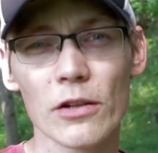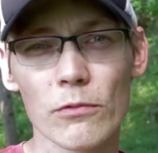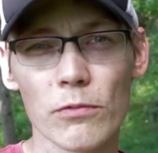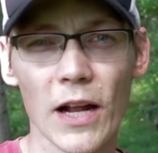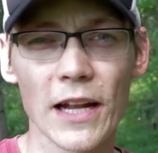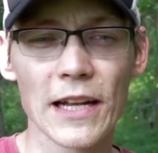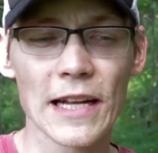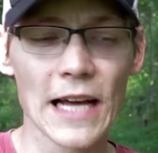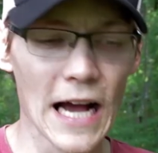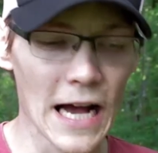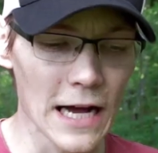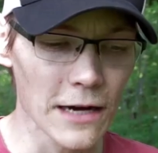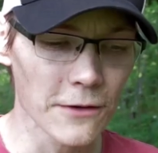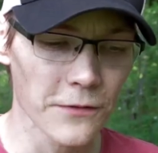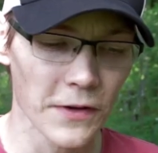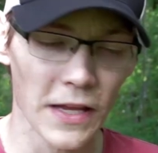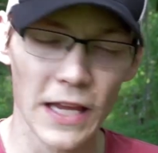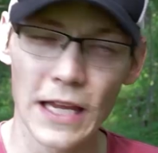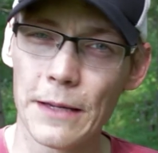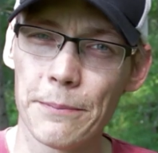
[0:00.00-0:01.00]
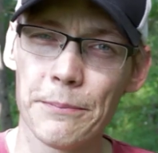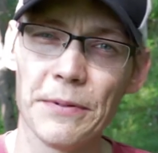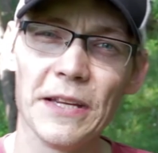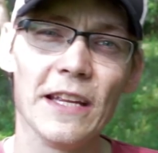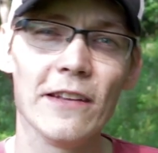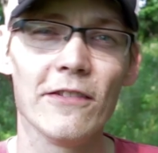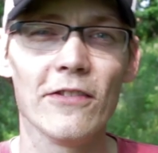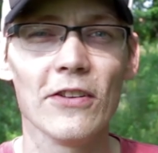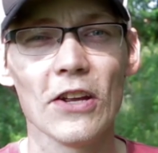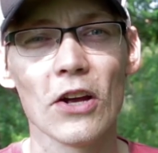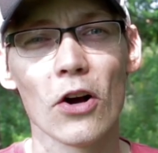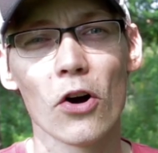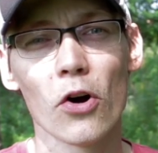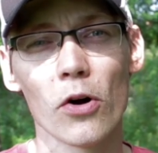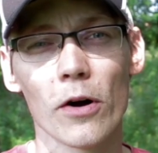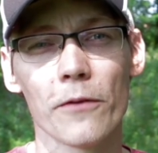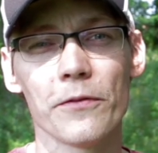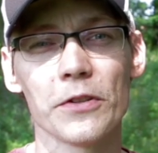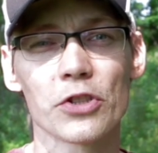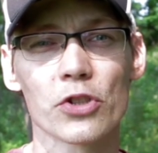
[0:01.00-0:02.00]
run off a
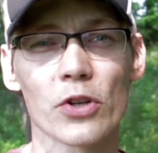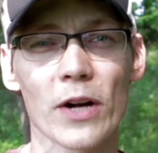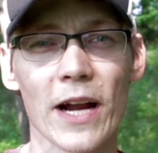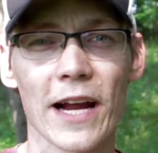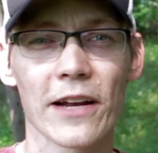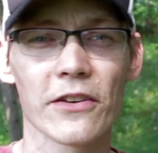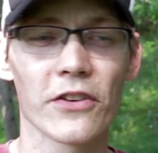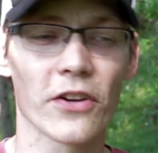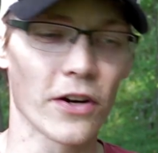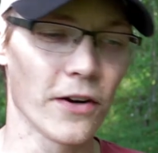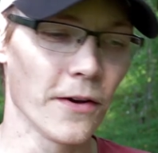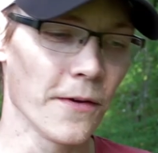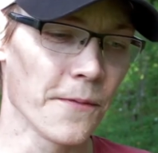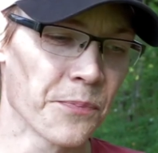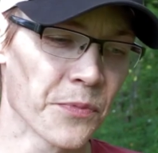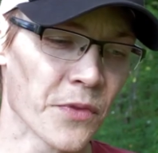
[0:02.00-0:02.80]
PTO of a tractor.